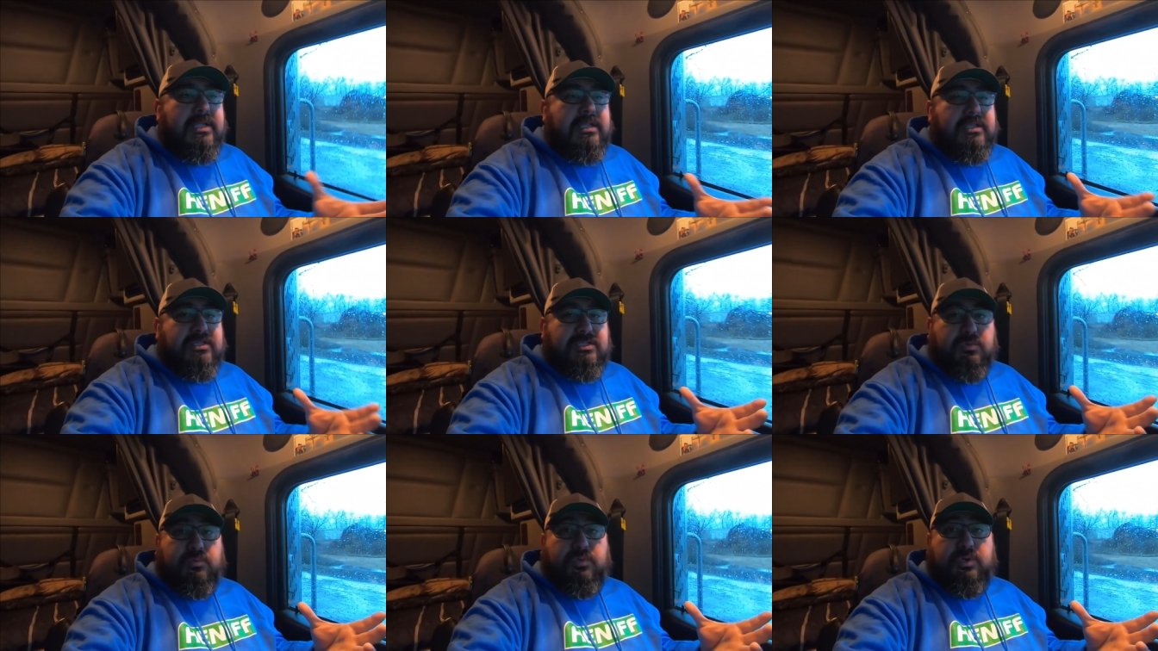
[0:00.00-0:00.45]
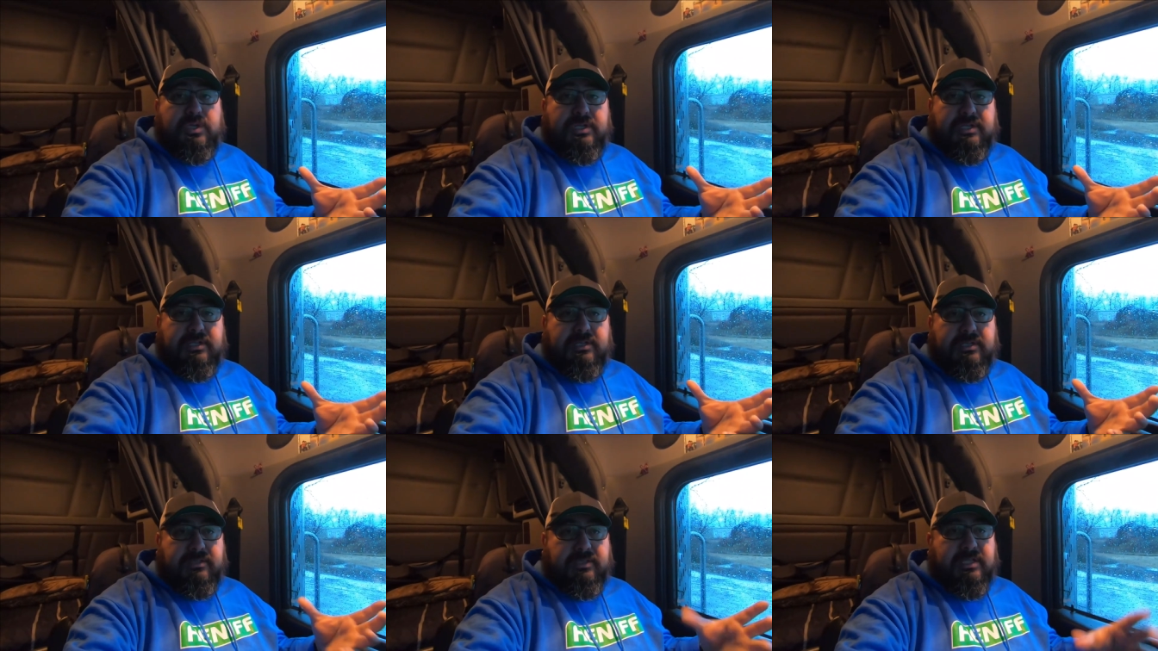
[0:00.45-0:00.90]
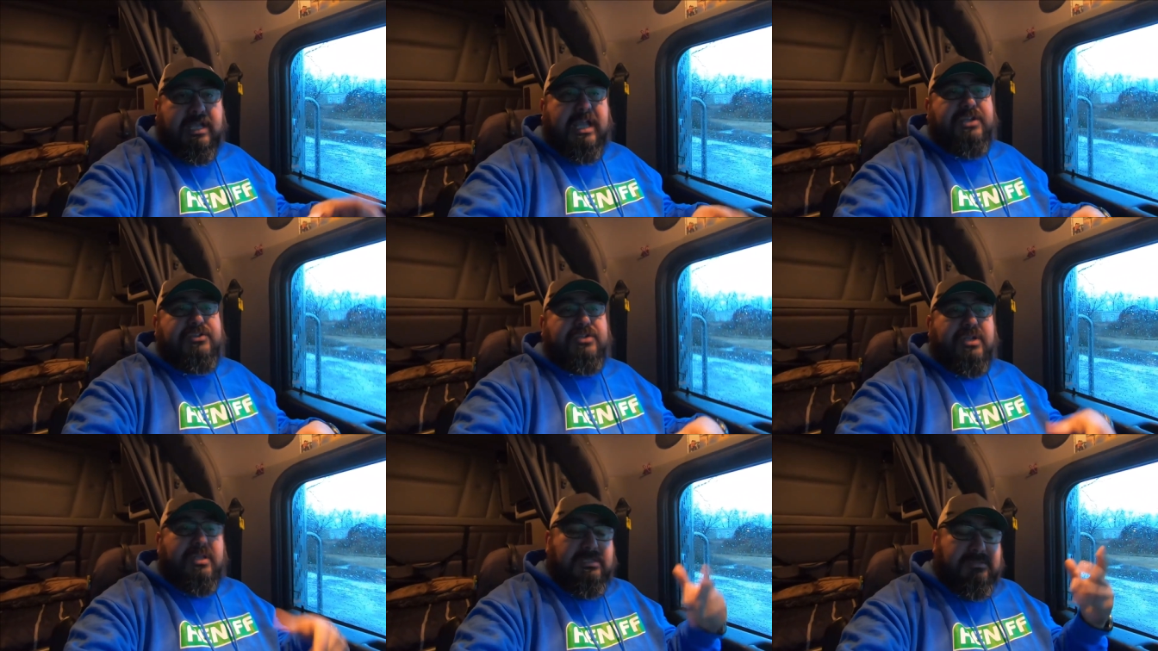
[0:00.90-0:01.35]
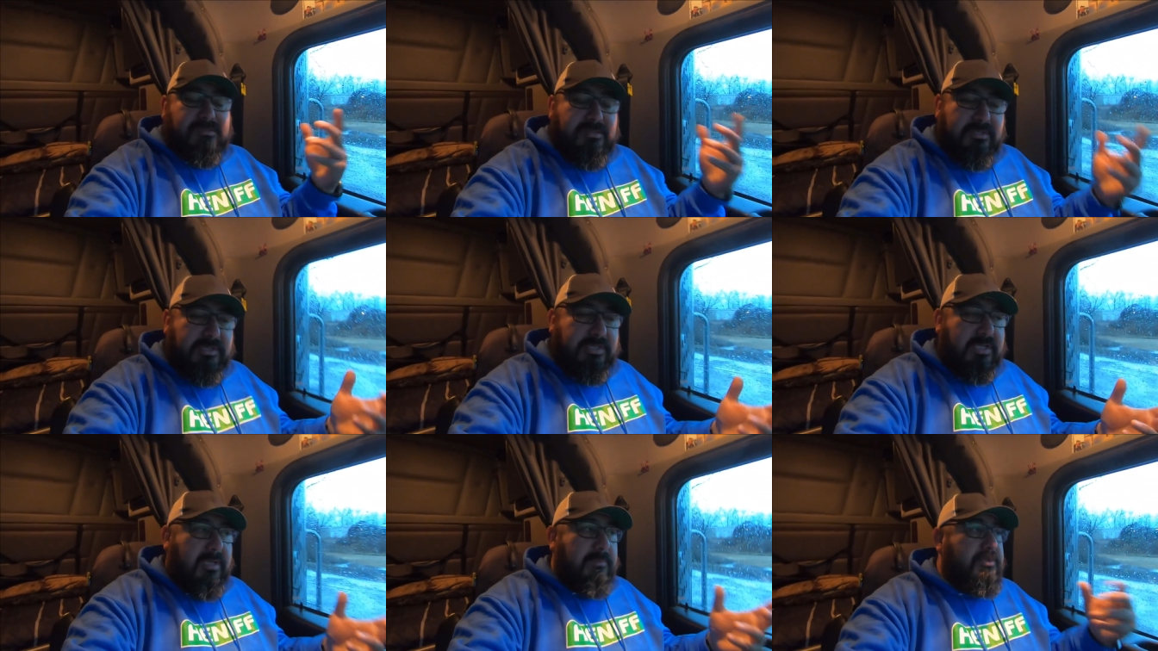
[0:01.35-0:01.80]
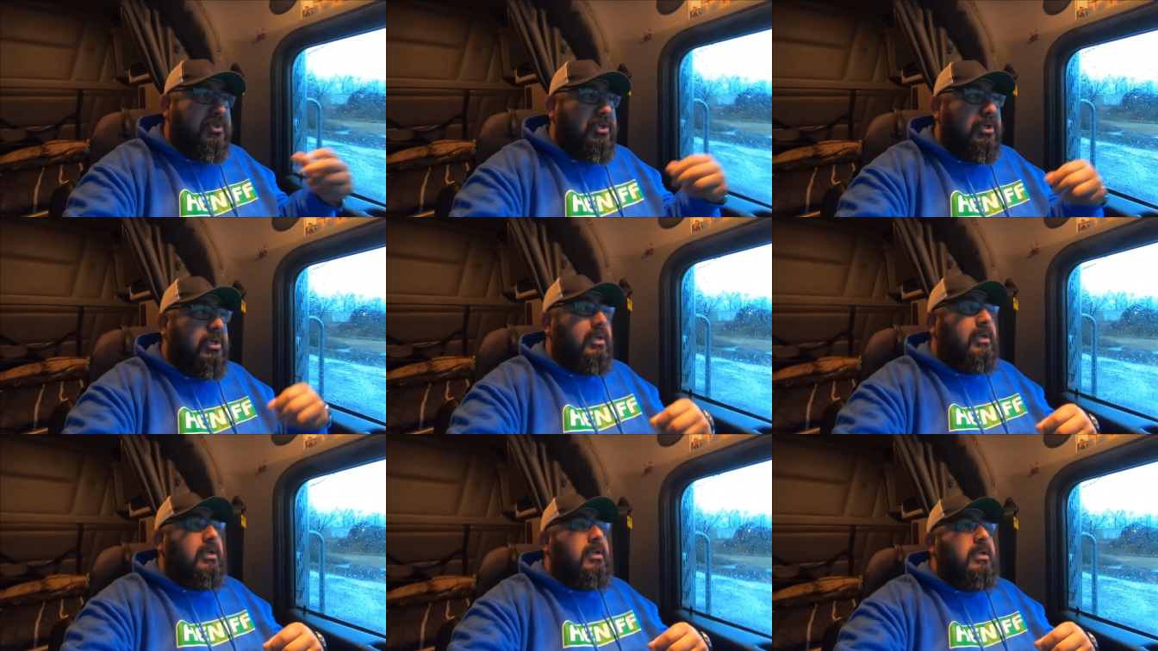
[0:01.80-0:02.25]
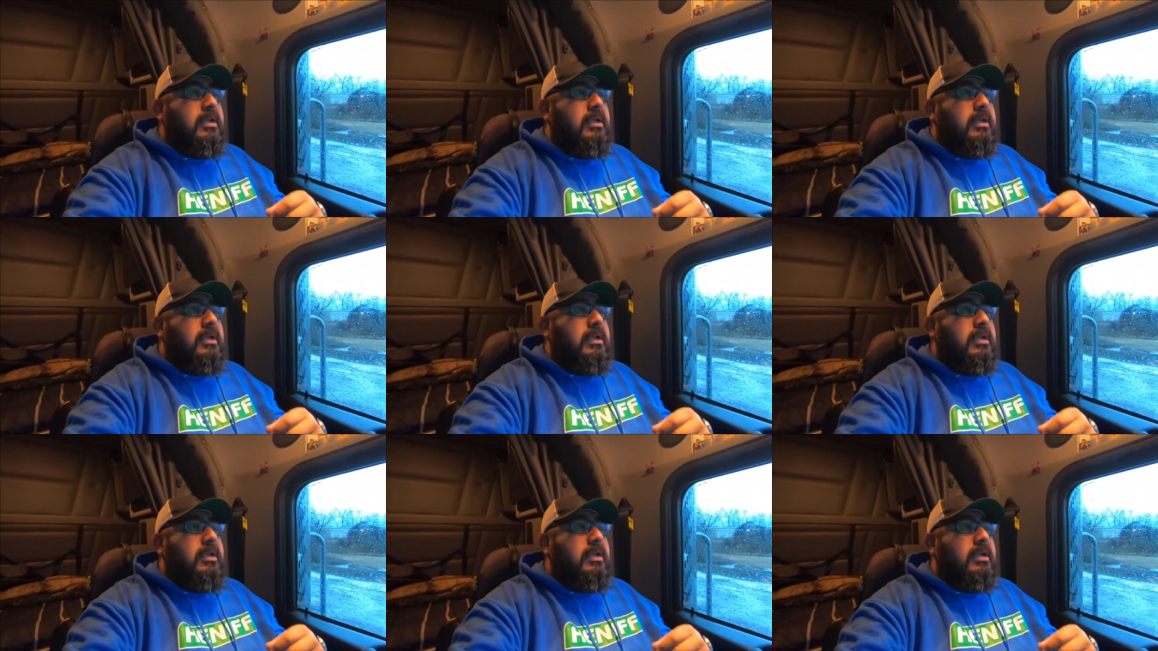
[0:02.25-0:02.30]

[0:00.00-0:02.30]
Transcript: to run the hydraulics on a dump truck